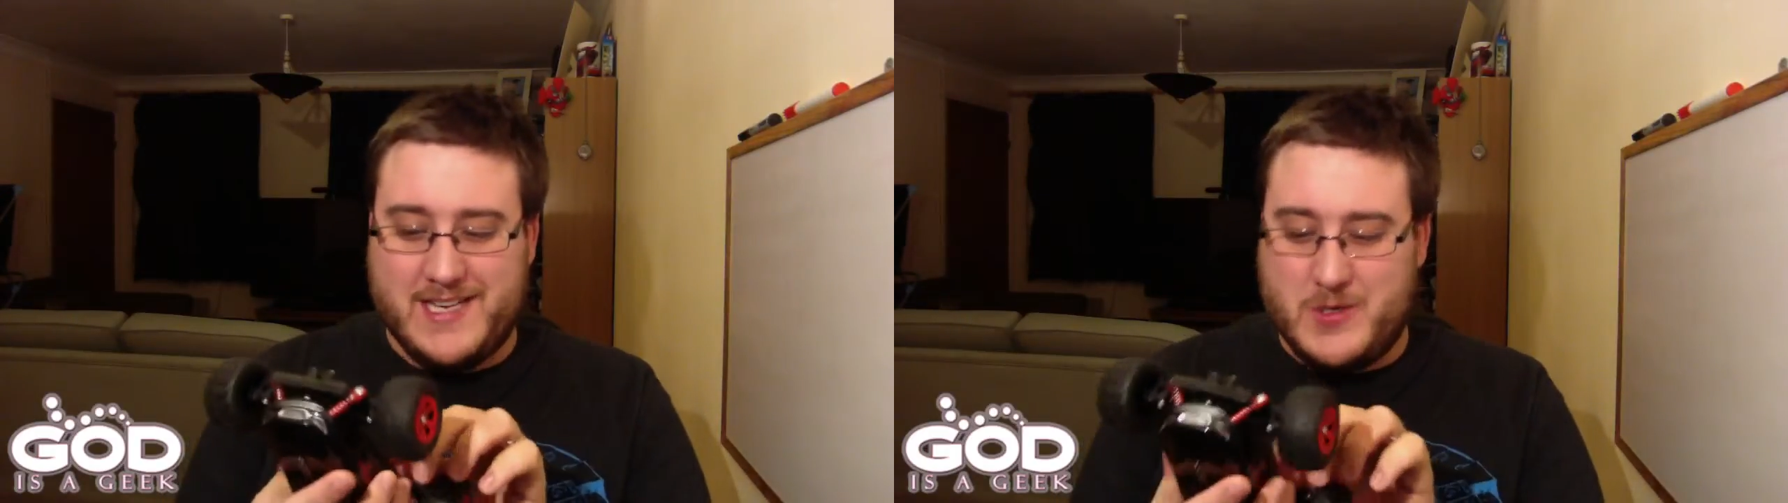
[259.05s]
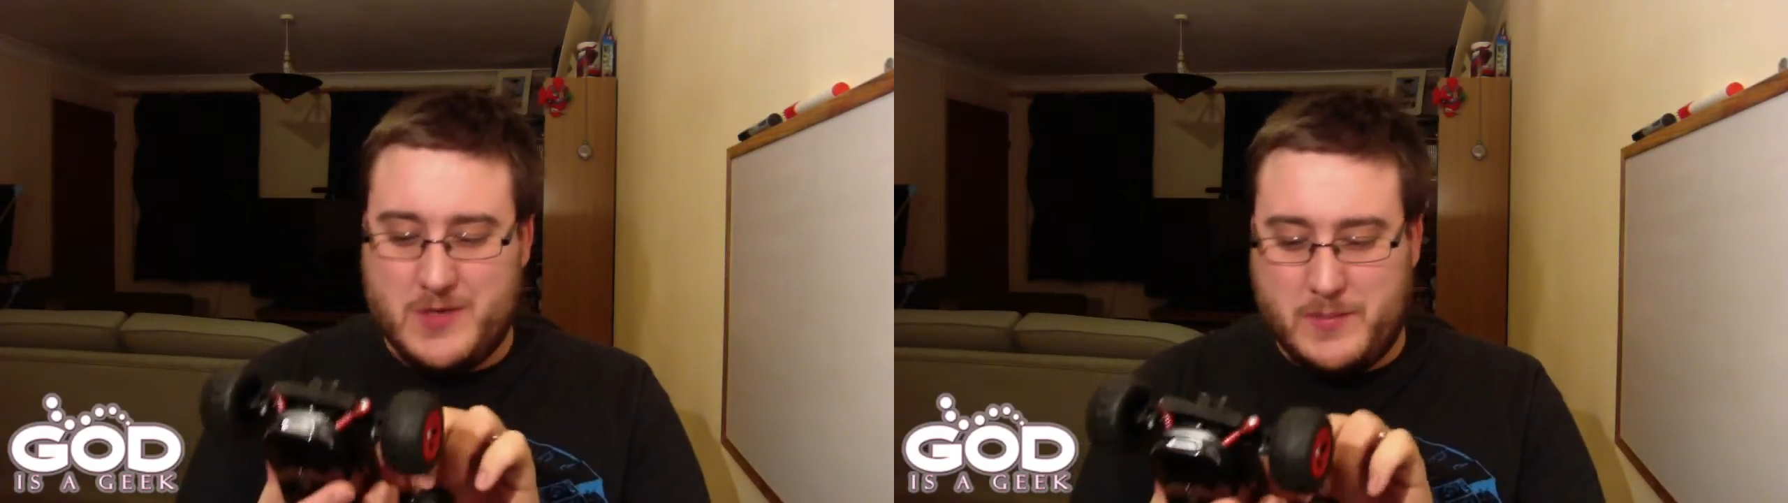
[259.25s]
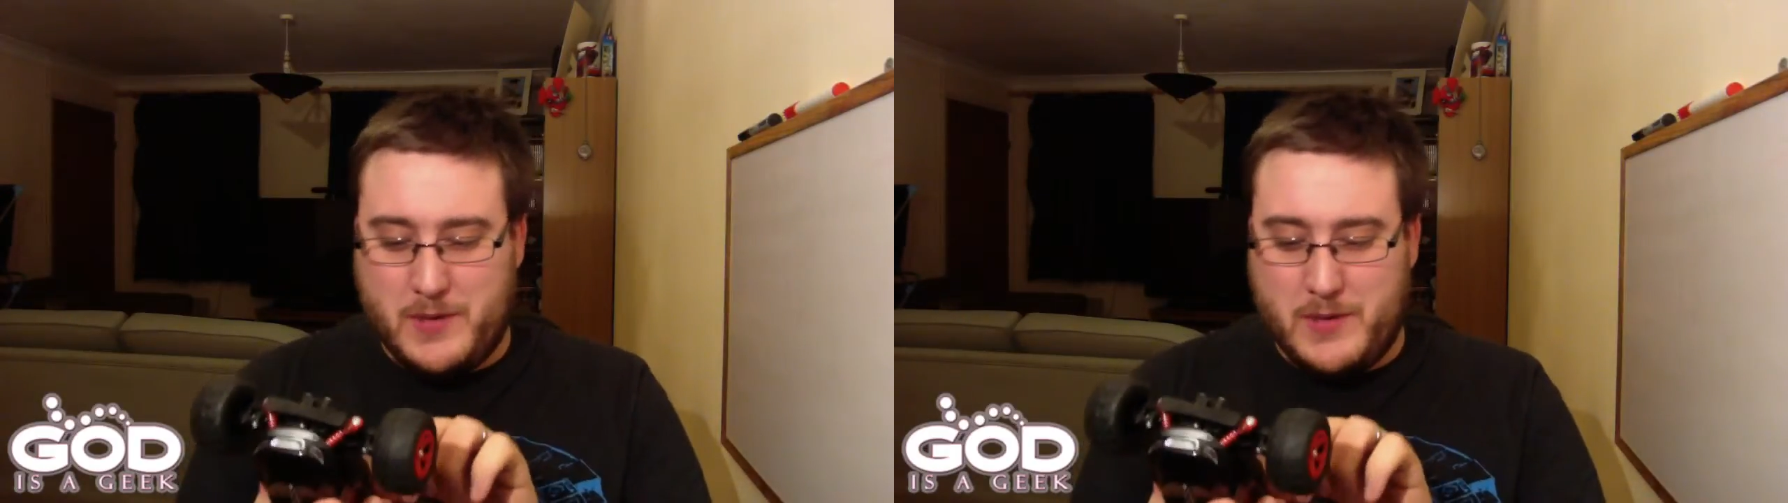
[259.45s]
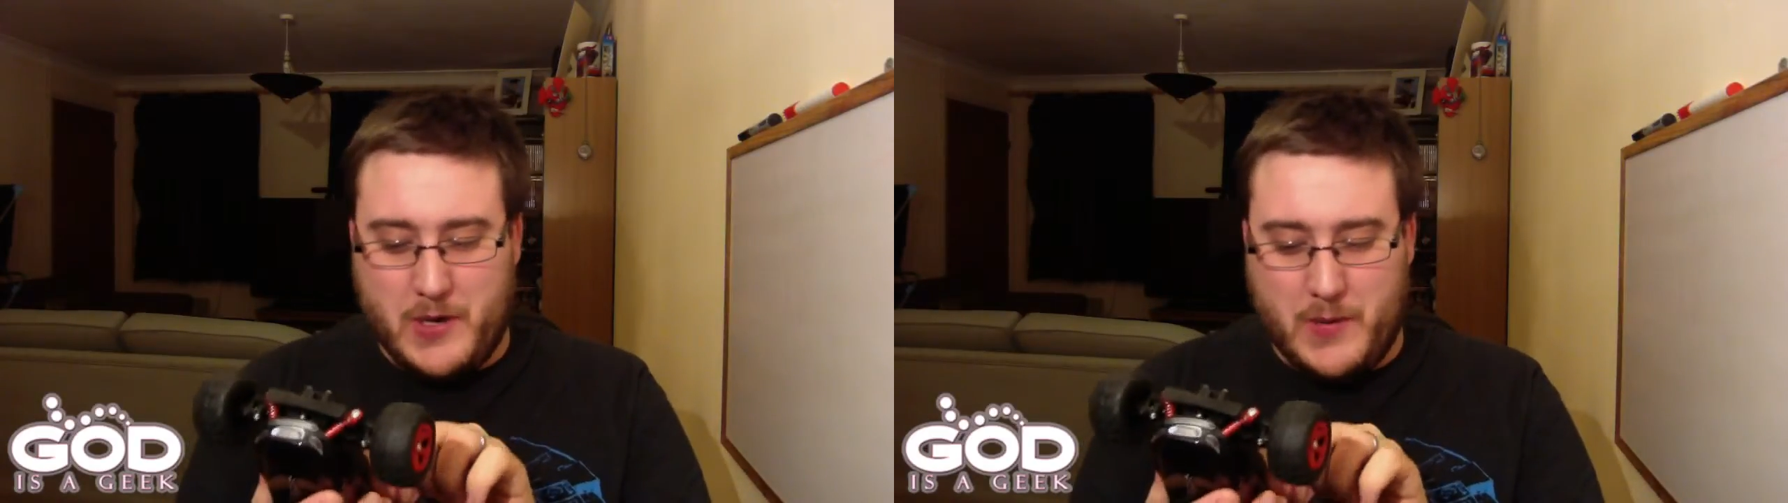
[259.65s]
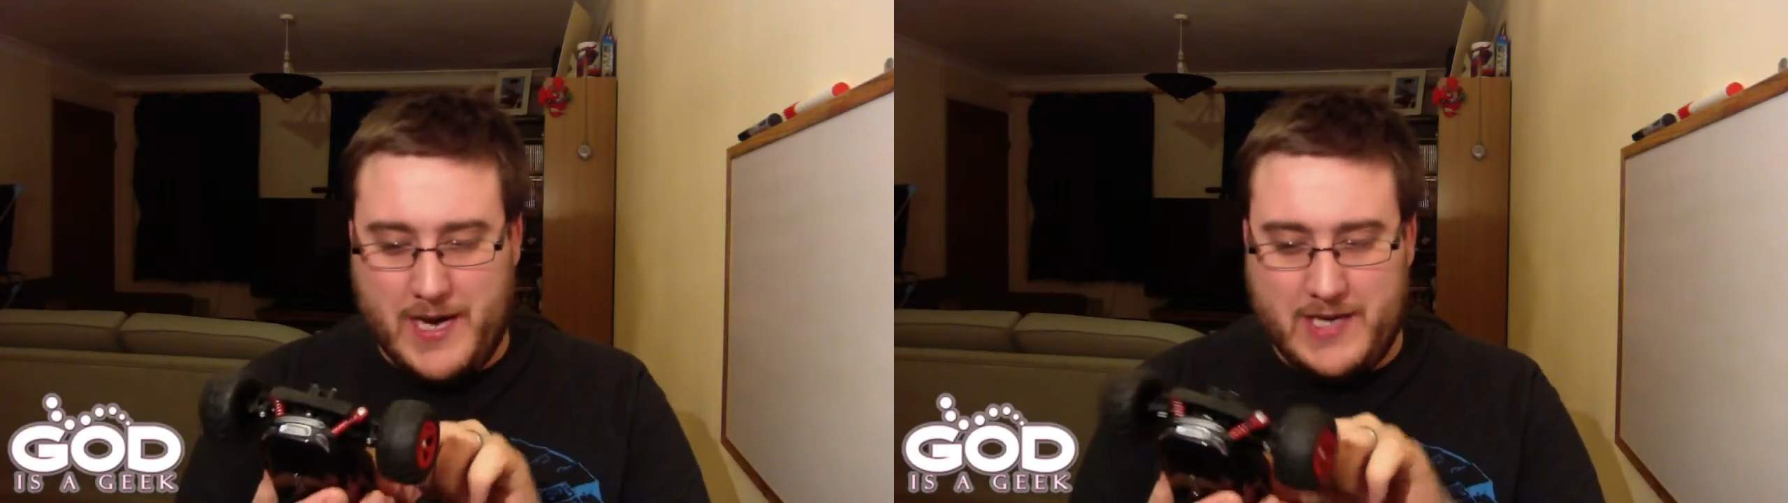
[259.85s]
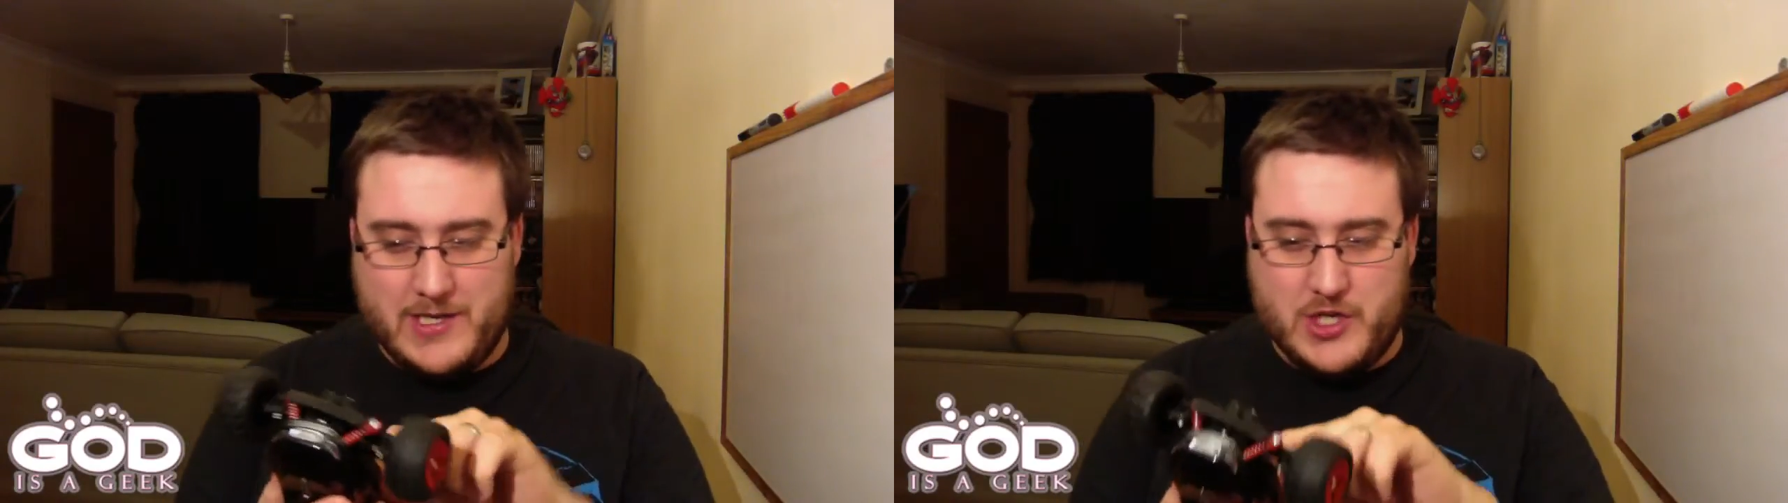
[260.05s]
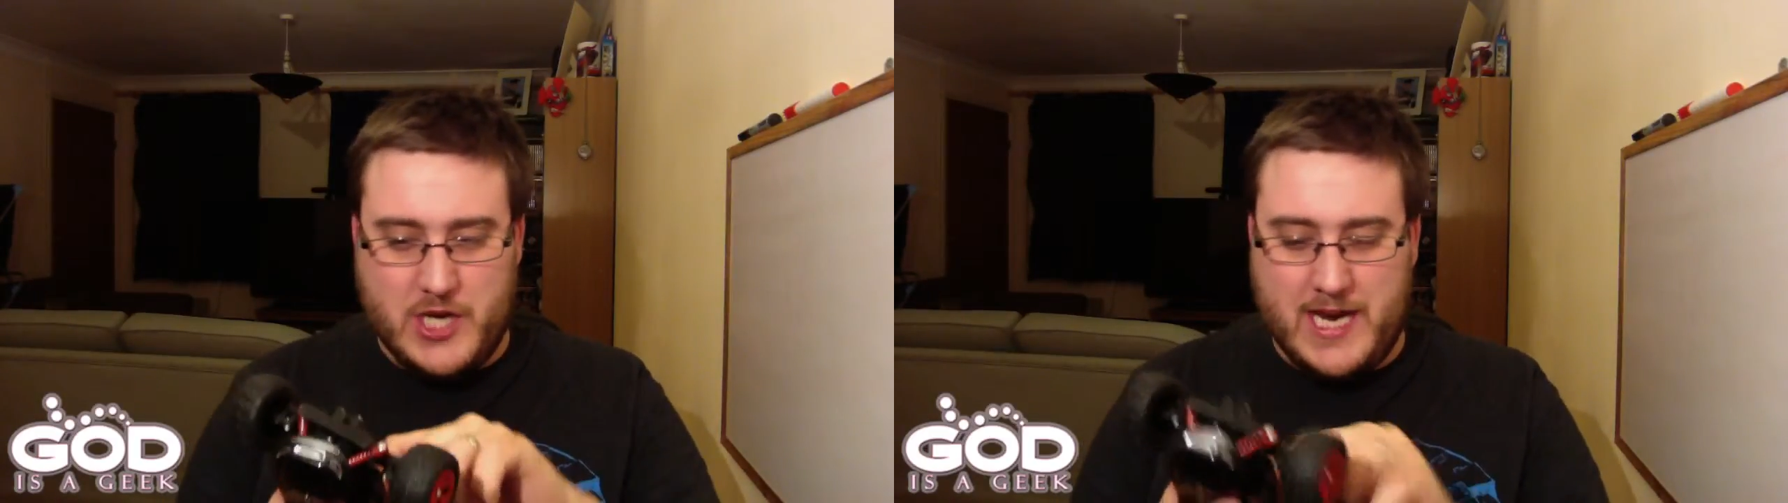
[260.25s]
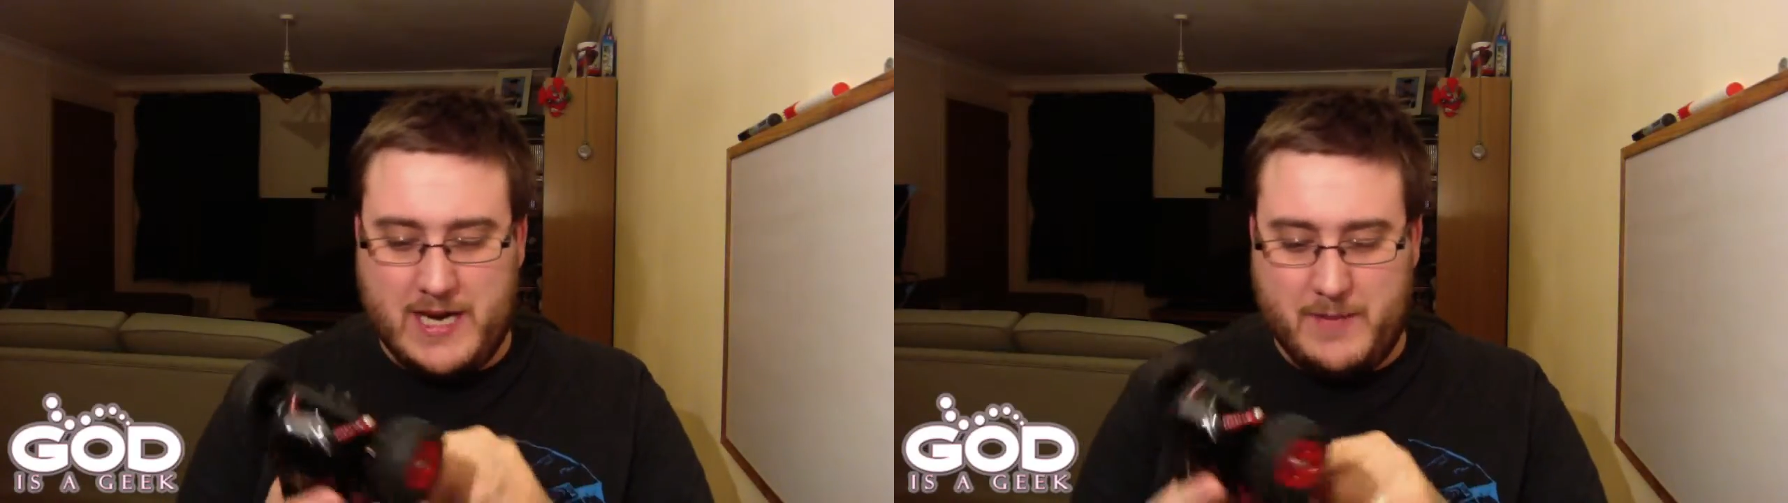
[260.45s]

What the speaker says: As soon as you put it away, just check,